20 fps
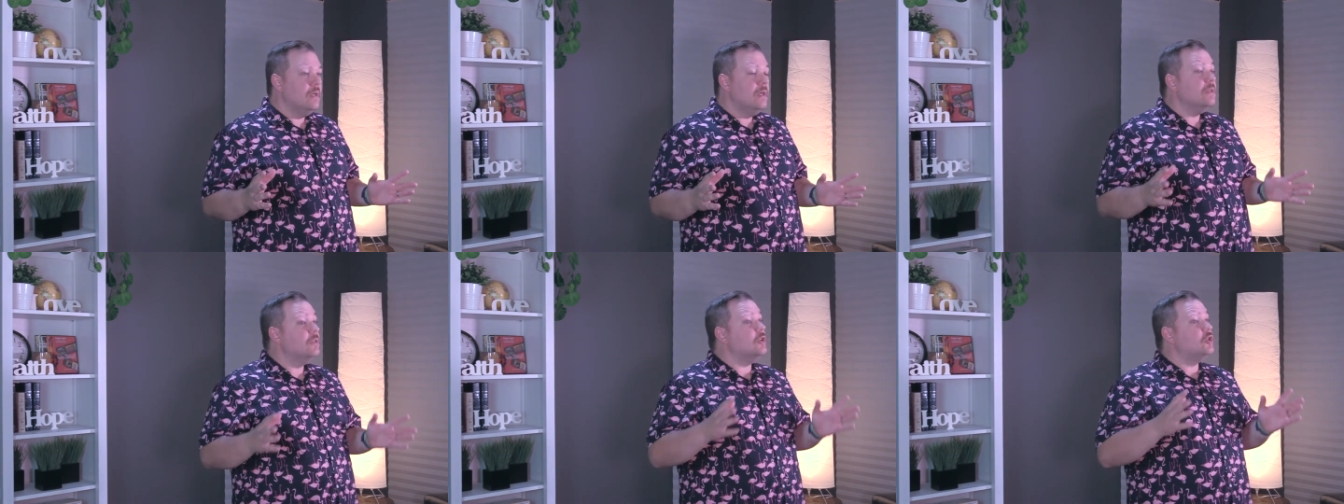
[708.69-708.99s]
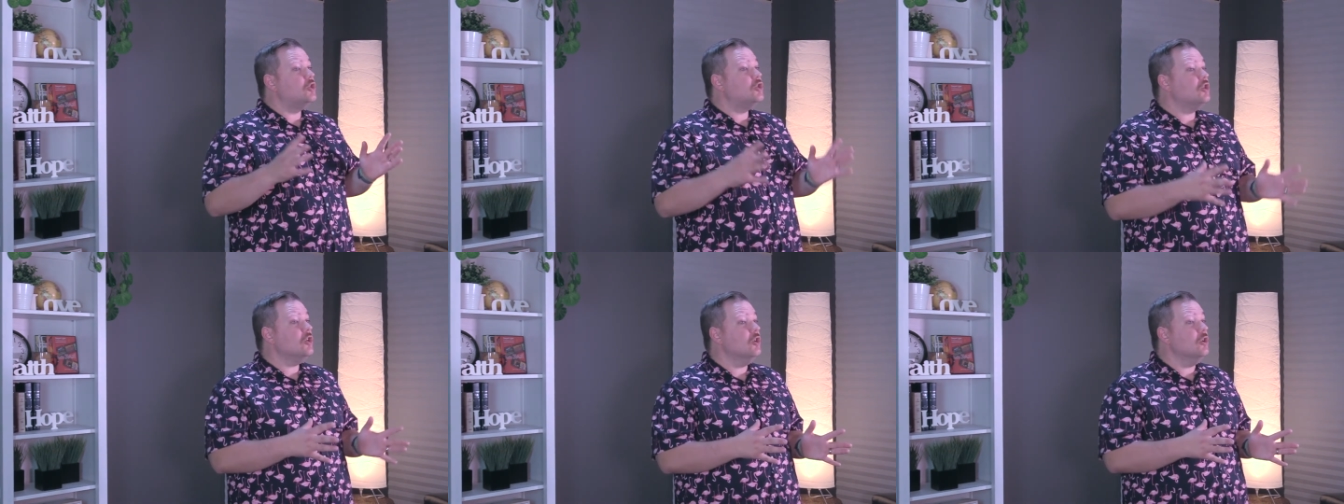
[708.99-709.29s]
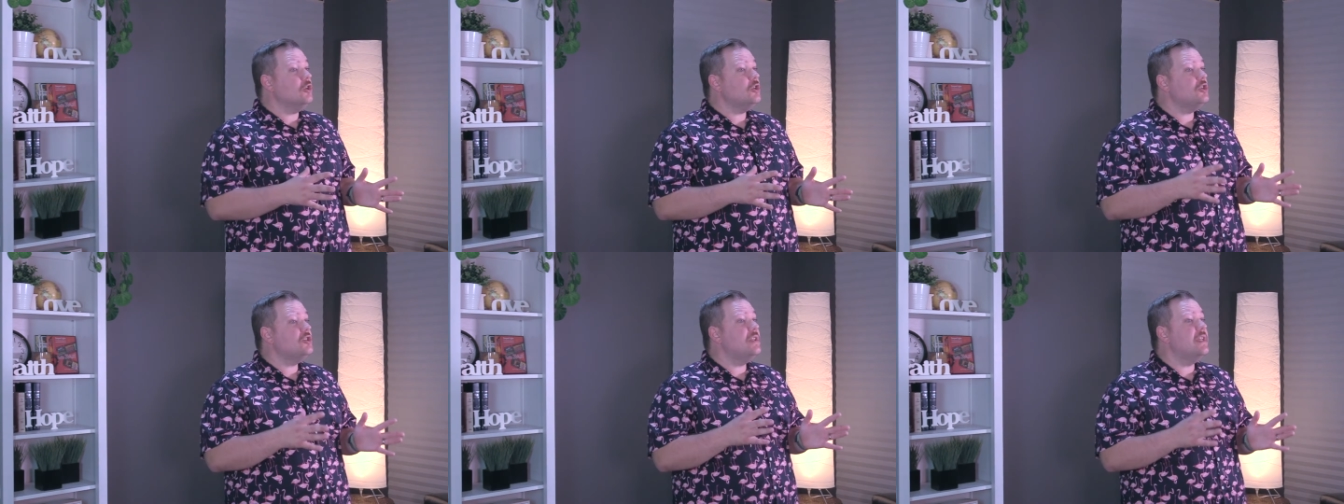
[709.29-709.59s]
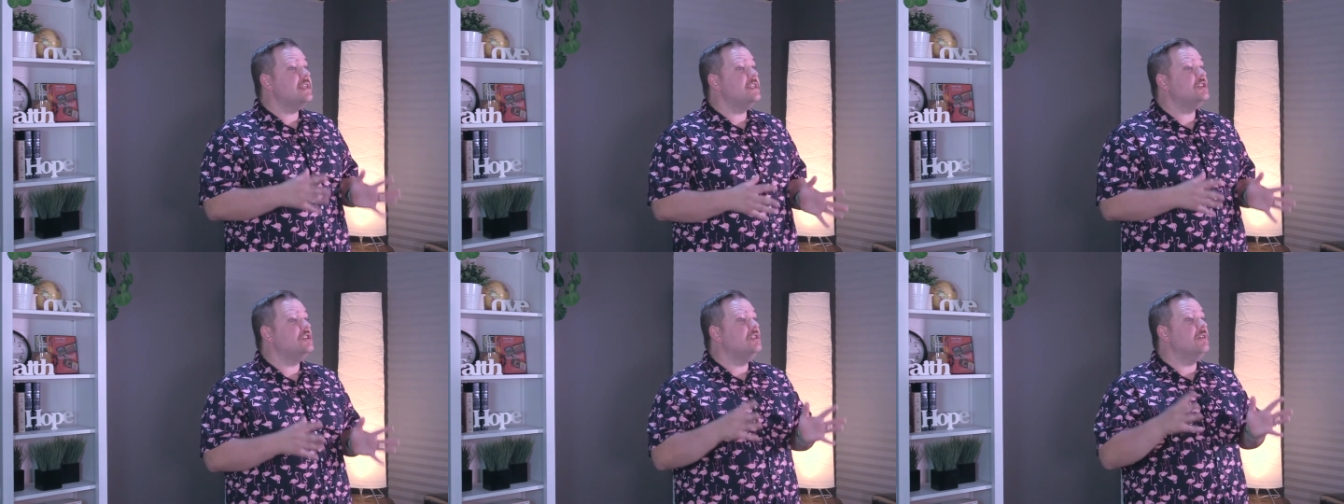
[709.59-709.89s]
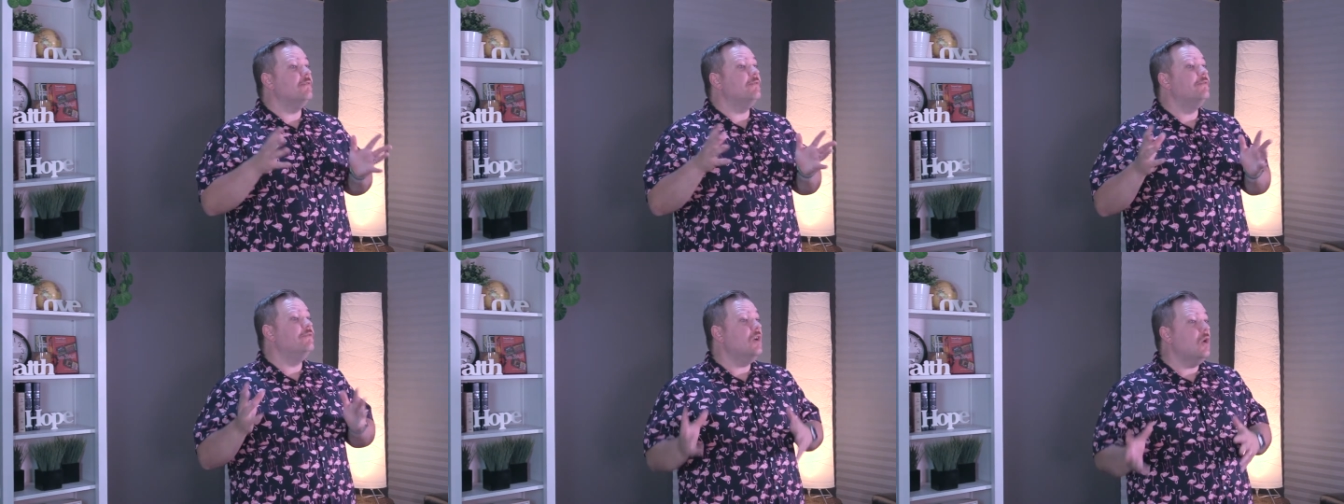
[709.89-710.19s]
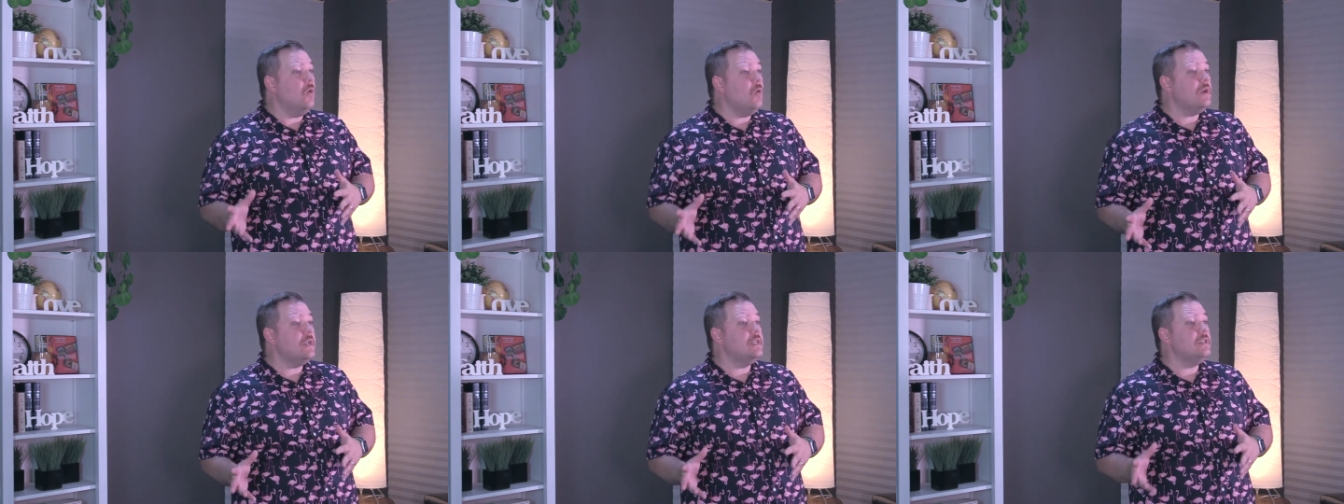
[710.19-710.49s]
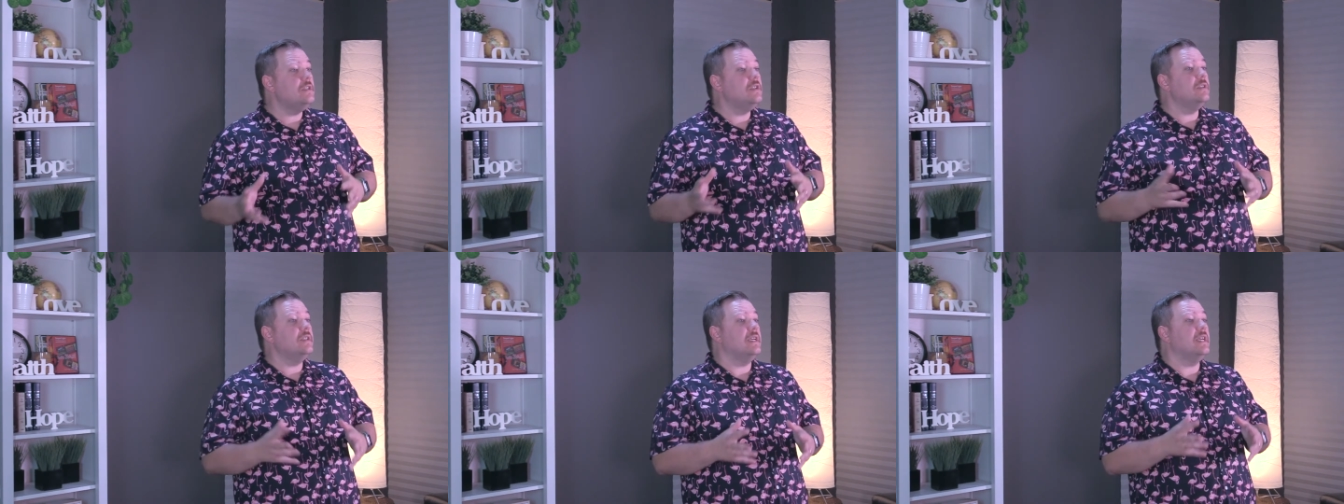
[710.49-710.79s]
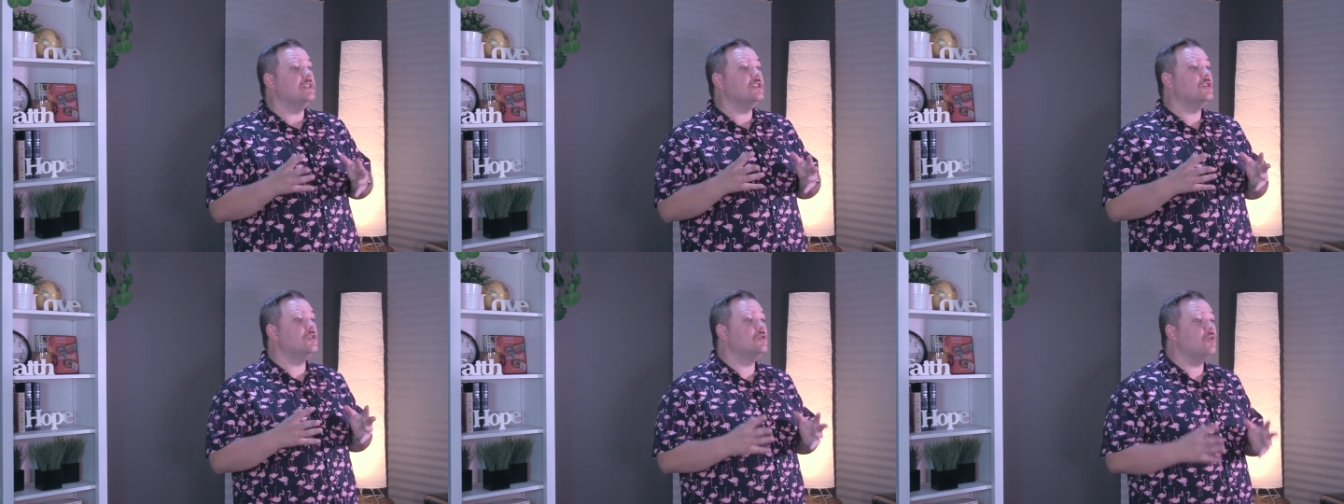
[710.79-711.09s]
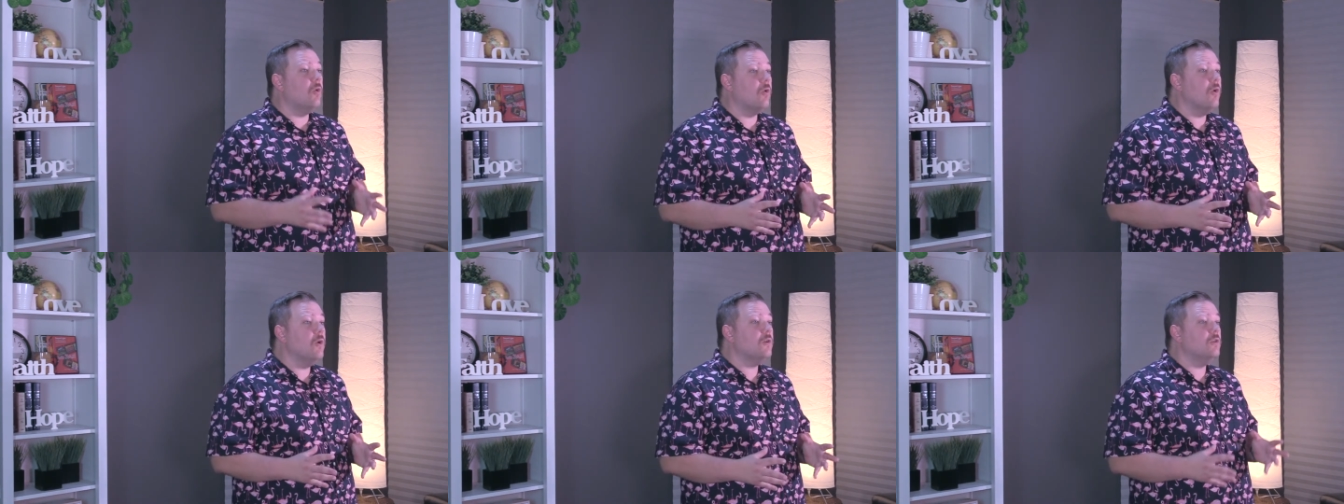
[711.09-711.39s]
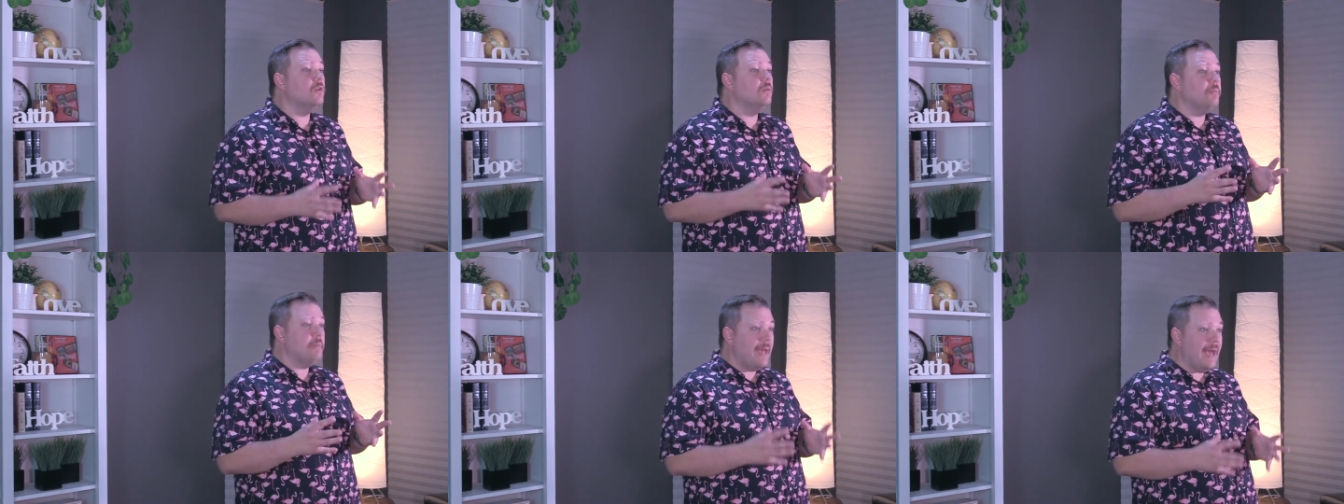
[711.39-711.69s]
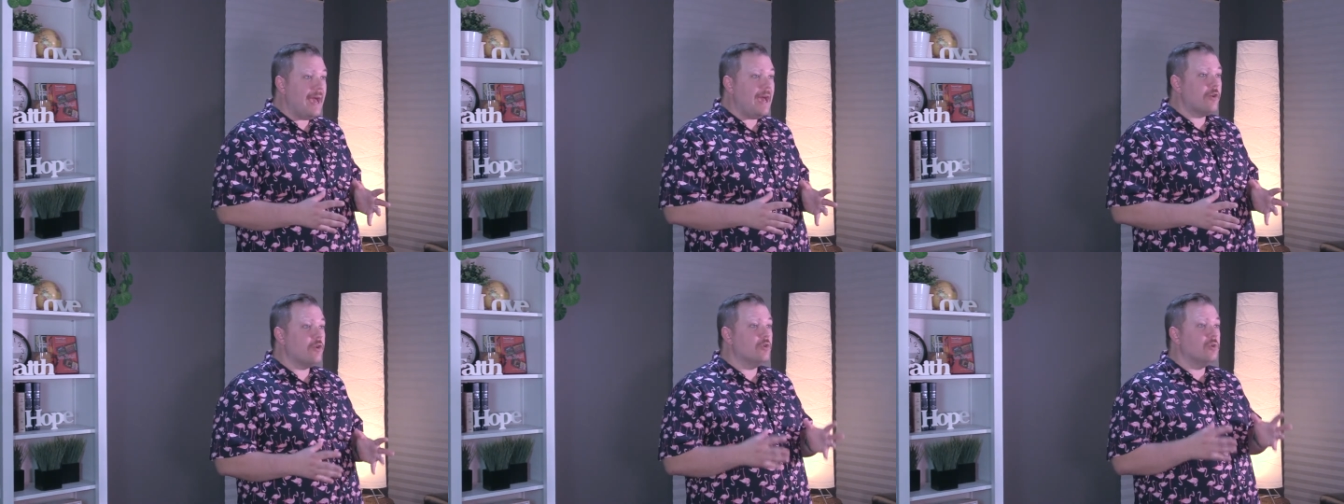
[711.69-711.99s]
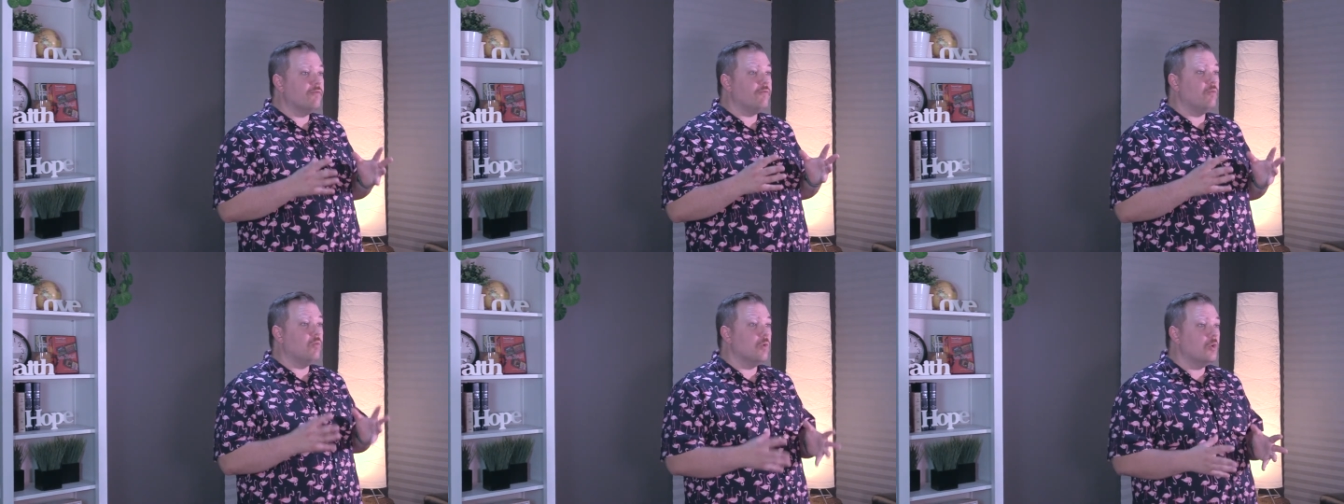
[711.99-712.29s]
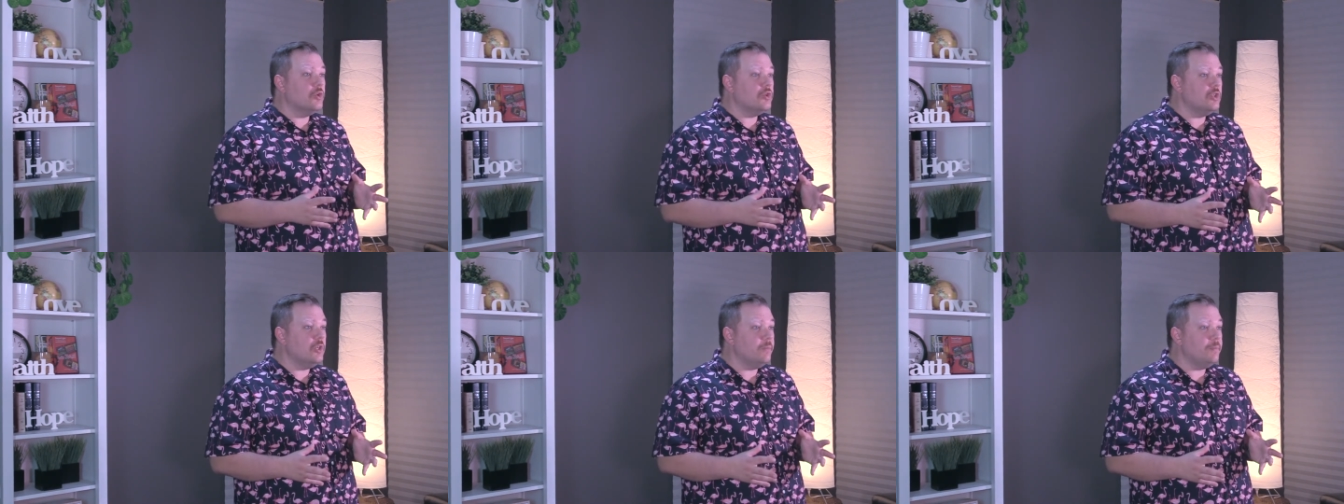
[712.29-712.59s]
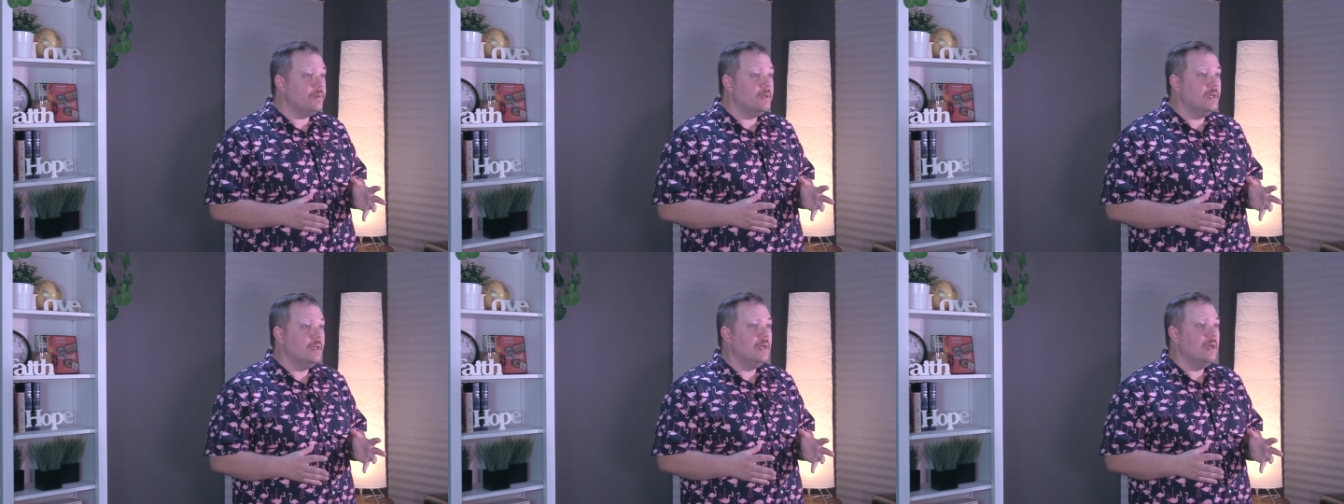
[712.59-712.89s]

The church that is devoted to the historical pattern of worship